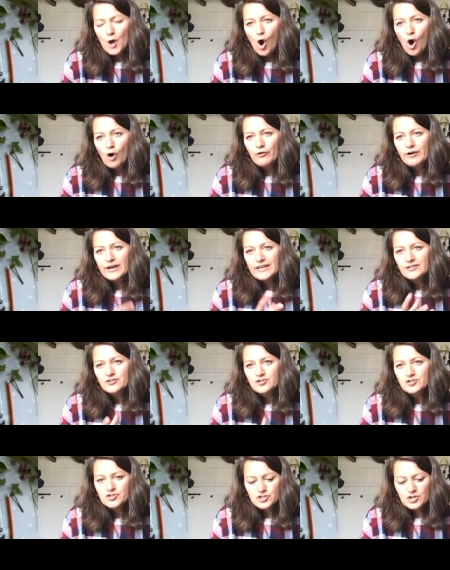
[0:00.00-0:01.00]

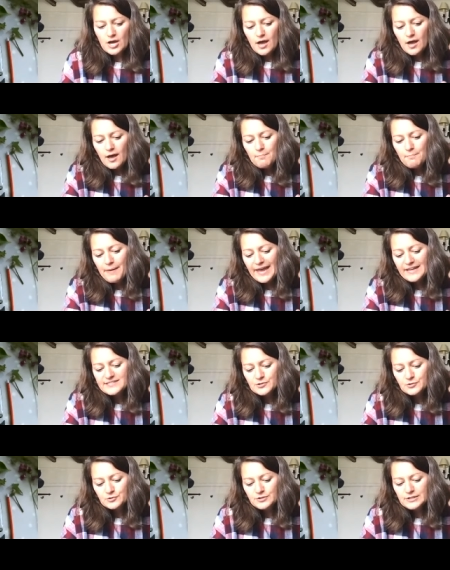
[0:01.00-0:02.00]
orange uh,
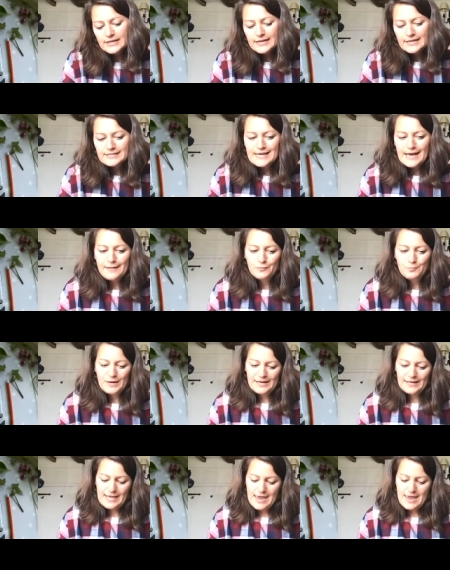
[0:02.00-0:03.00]
petal down the
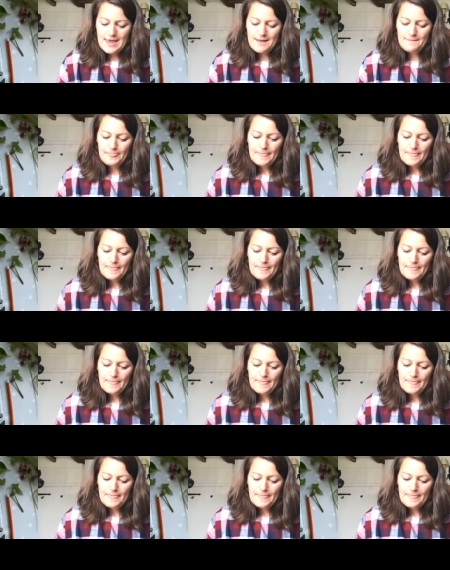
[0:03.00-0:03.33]
middle here.